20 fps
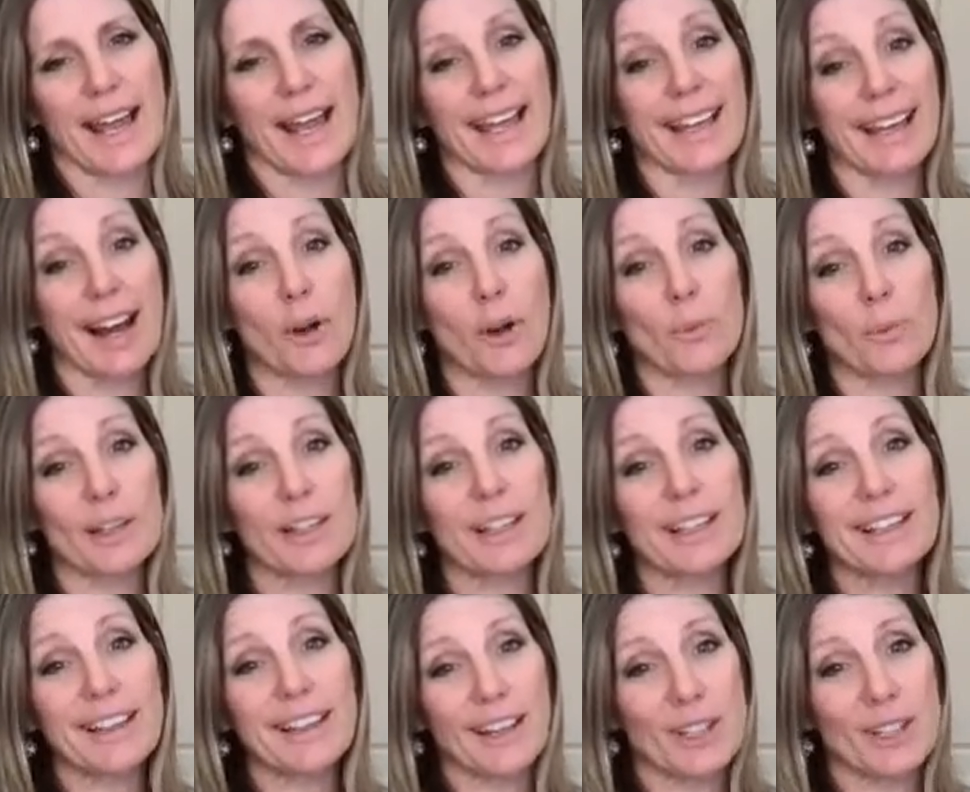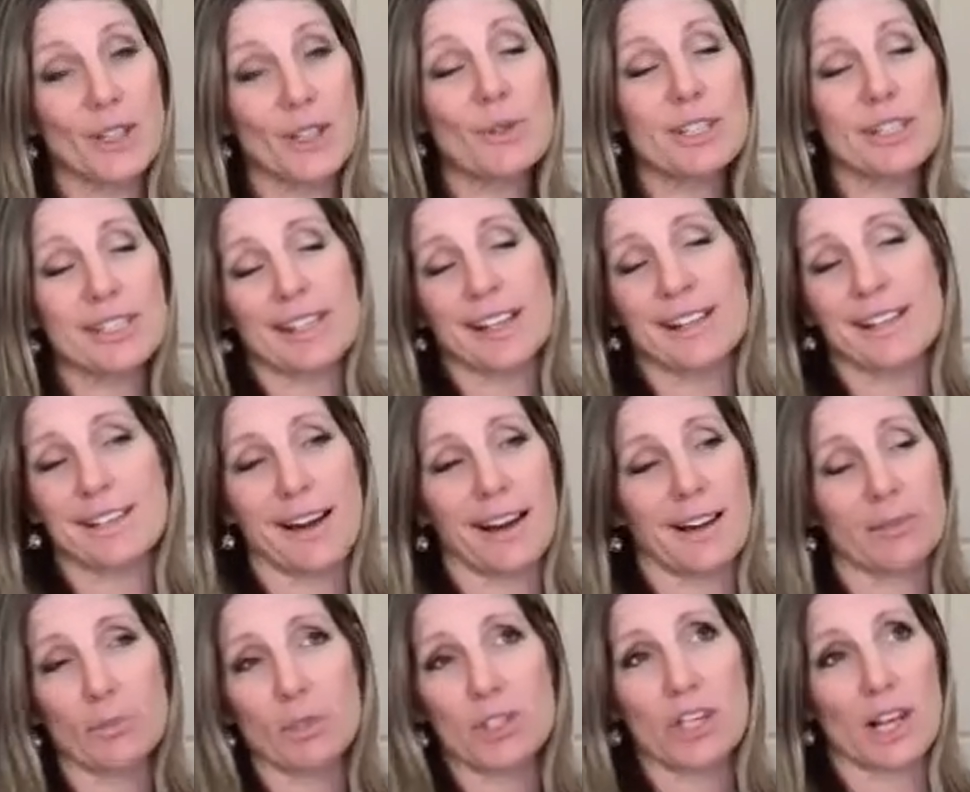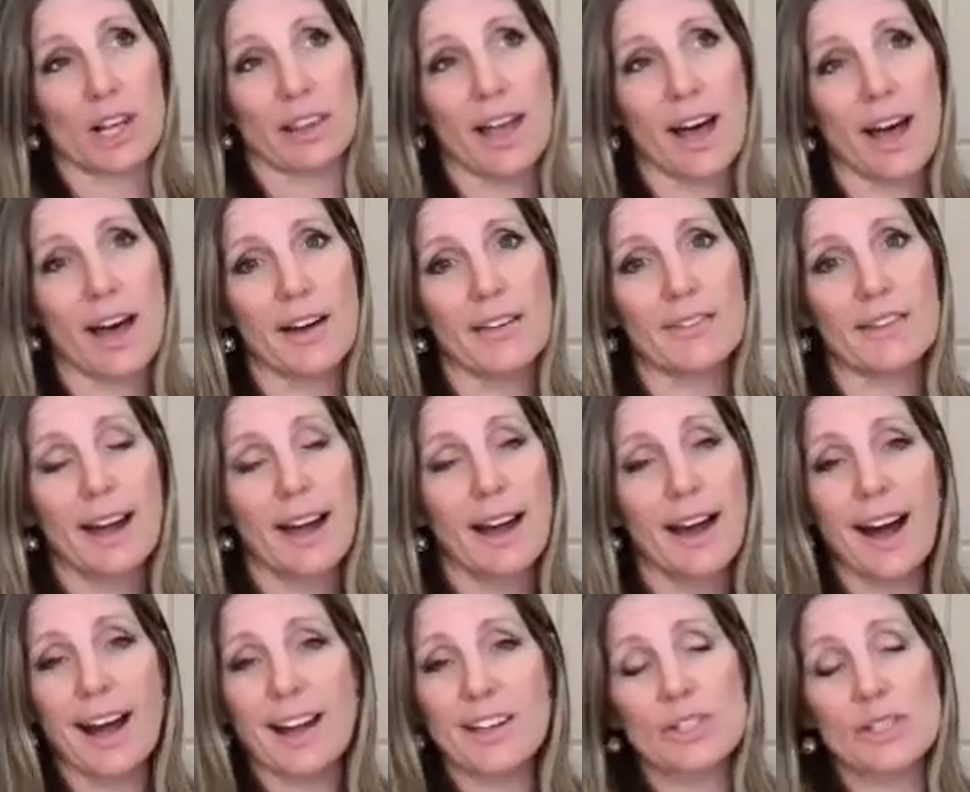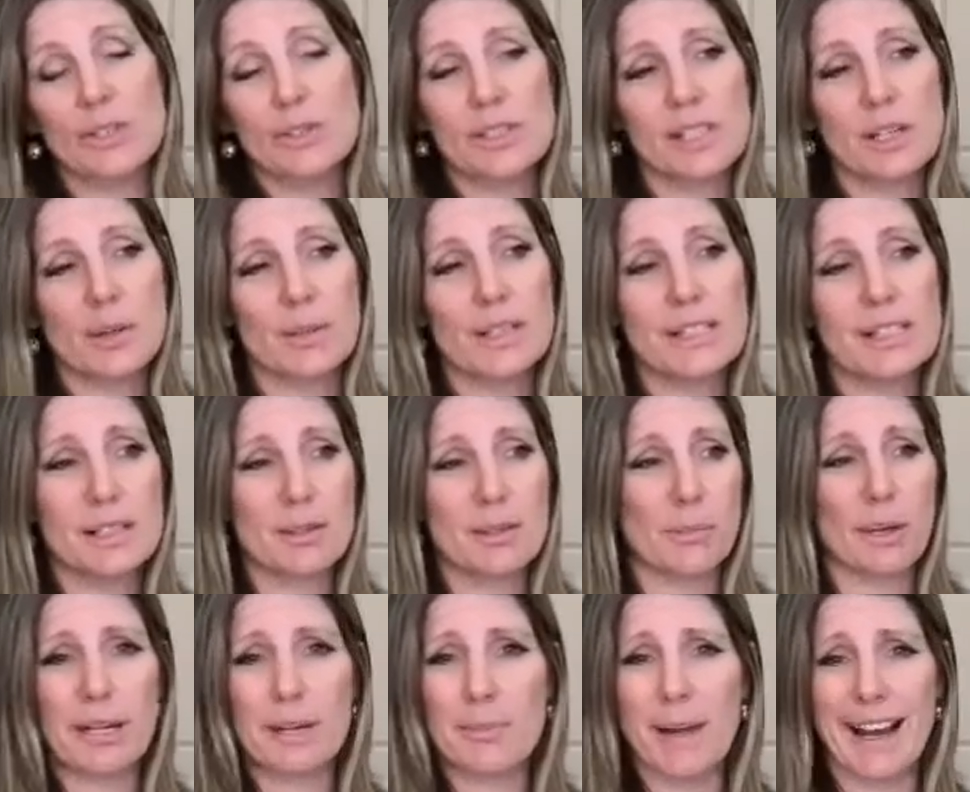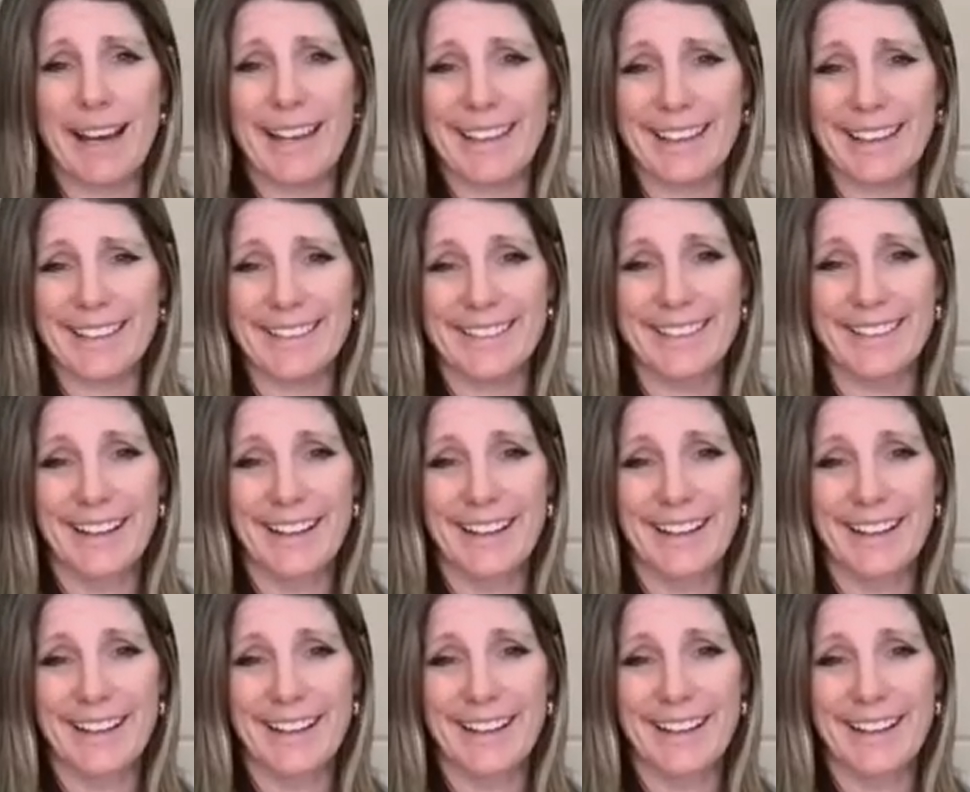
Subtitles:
And I really, like you just said, Don, which I love, I just don't see a reason to bring it back in.